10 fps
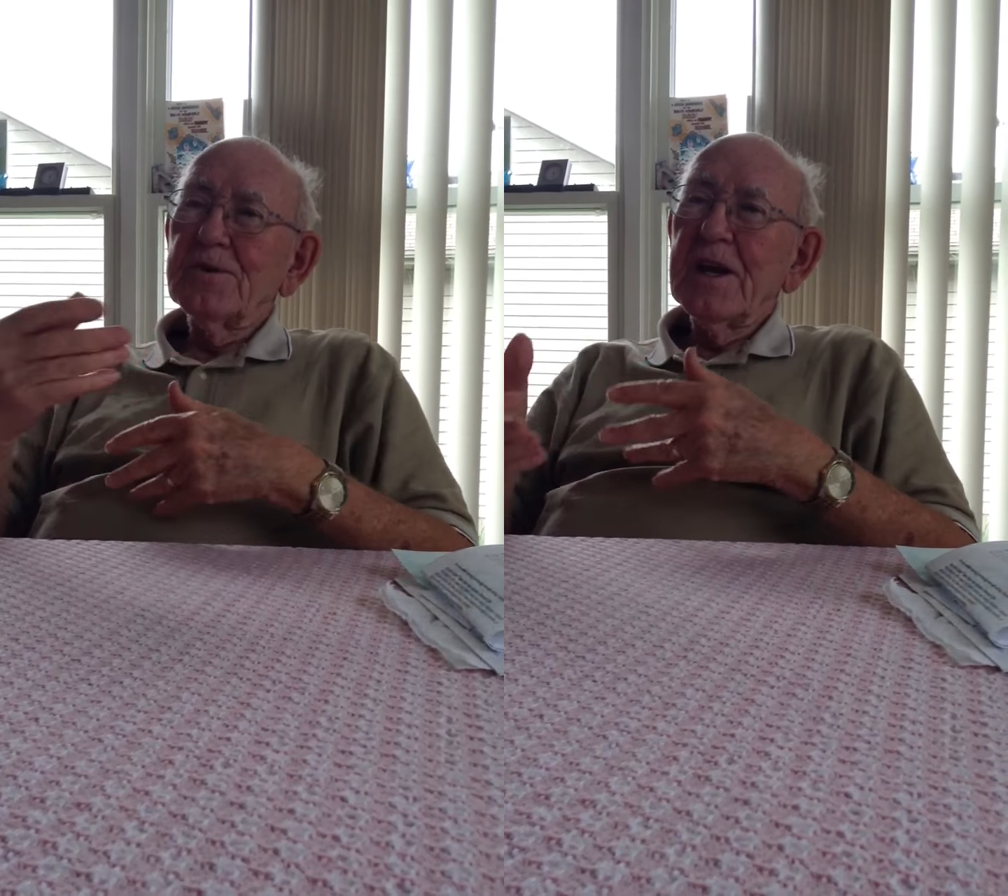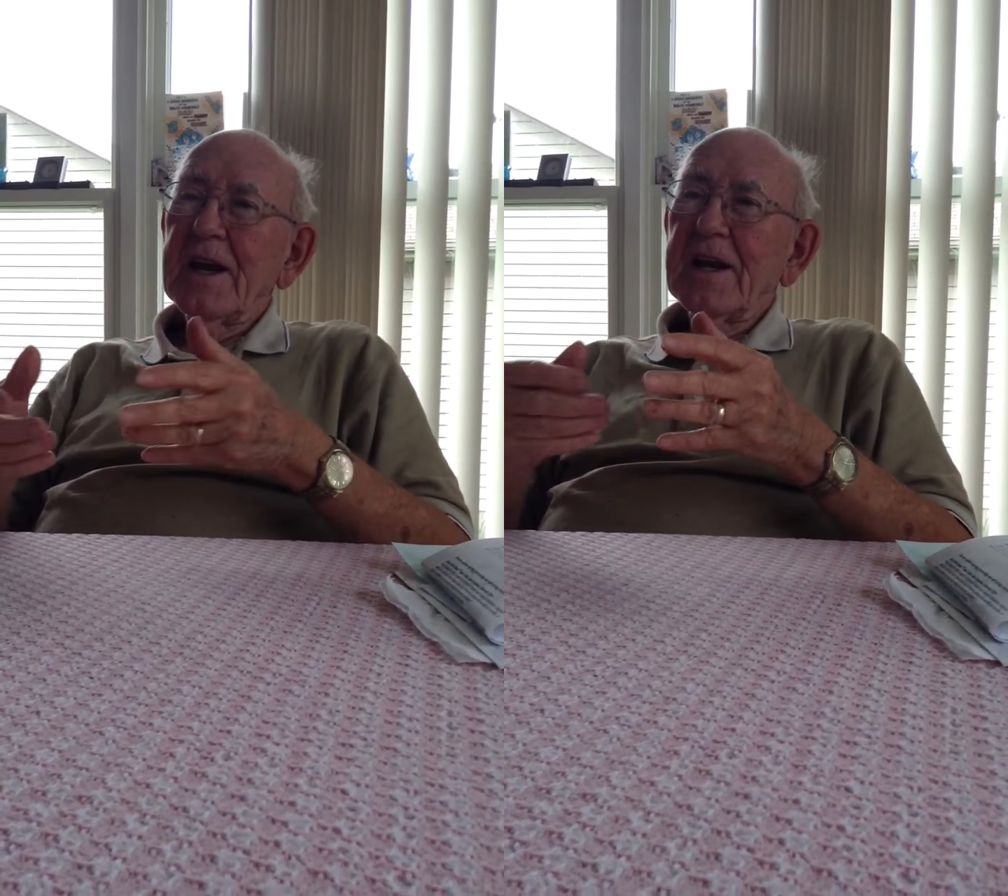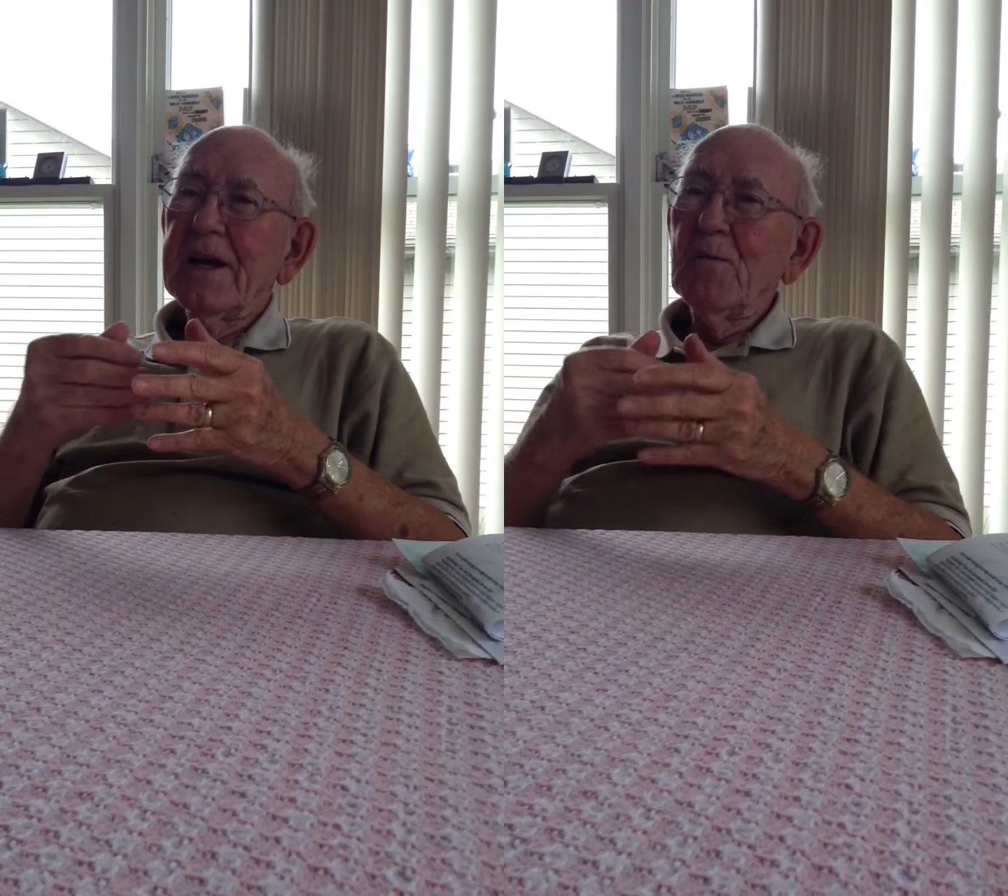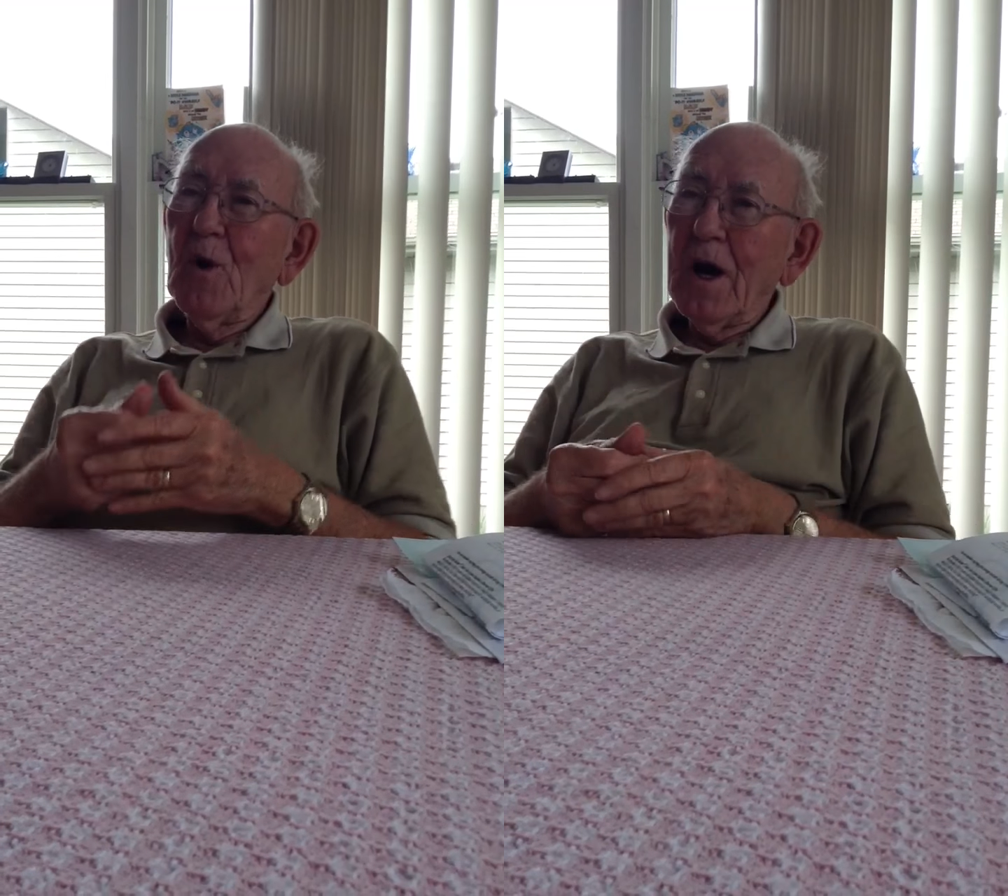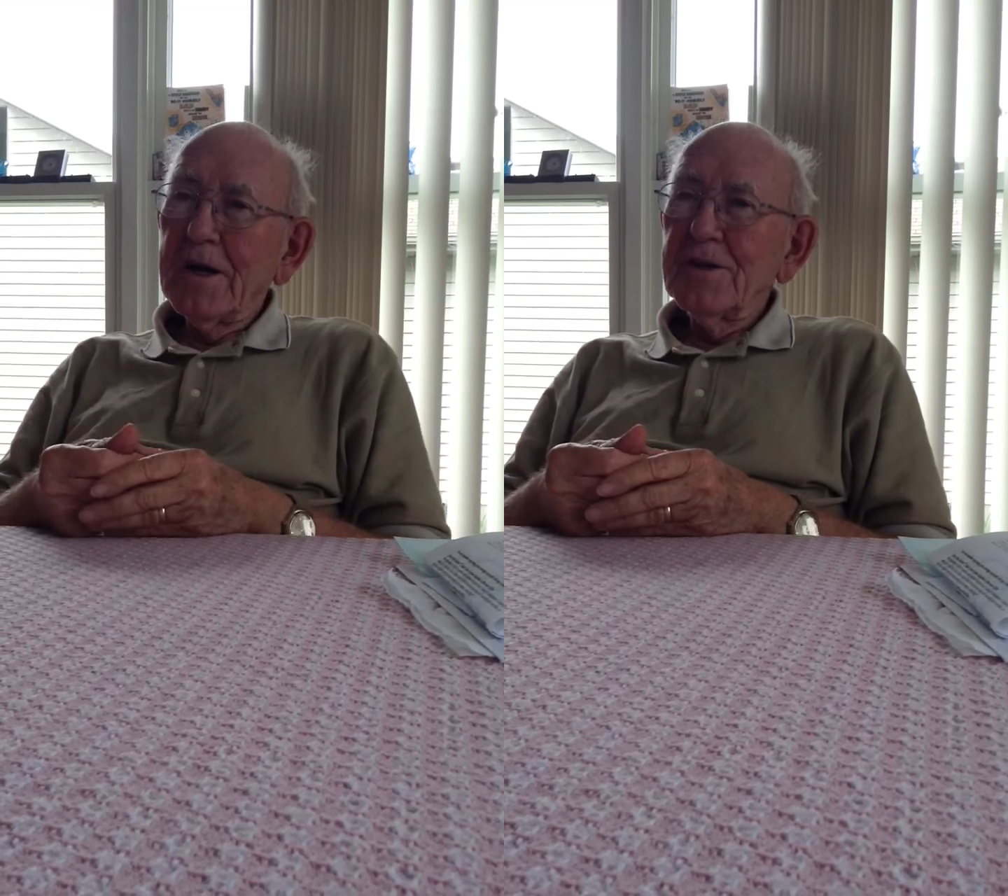standing
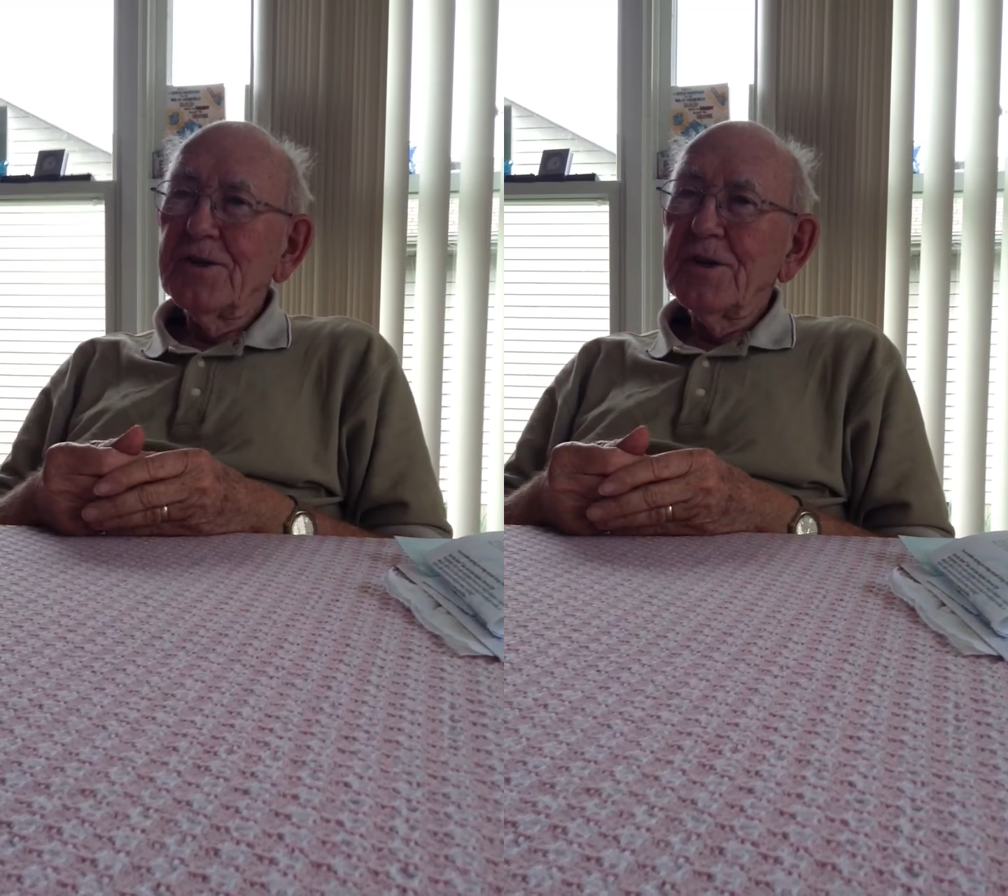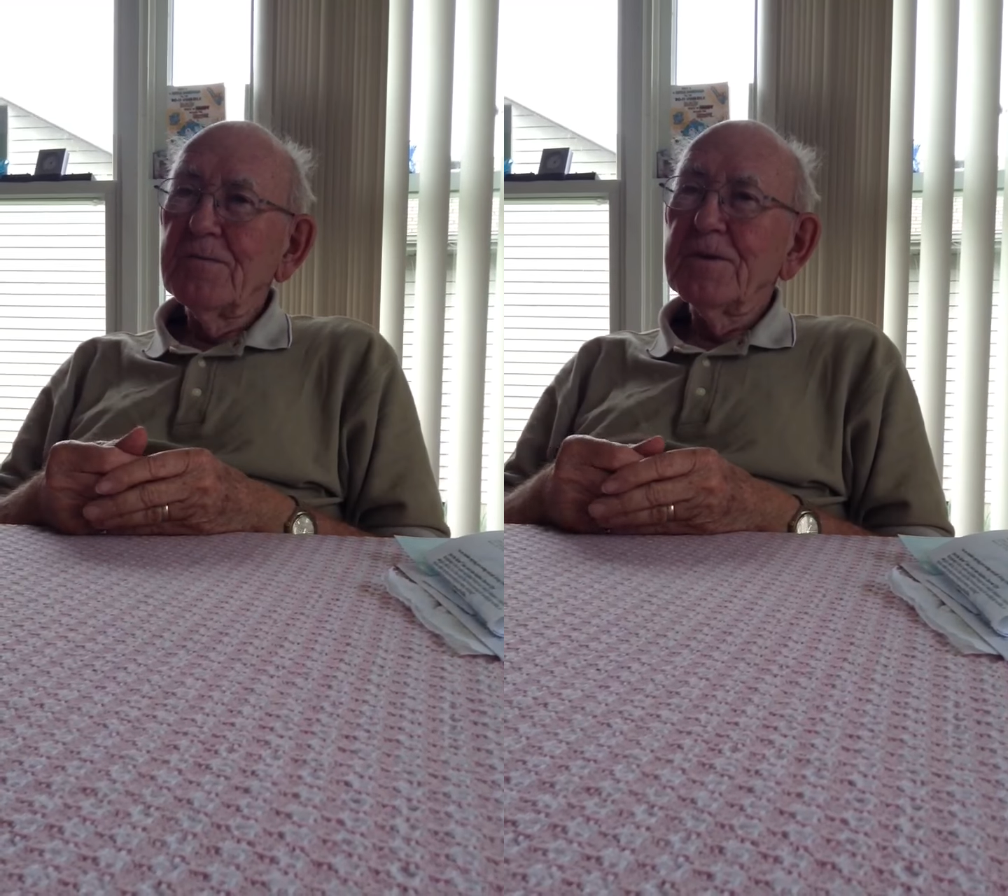watch,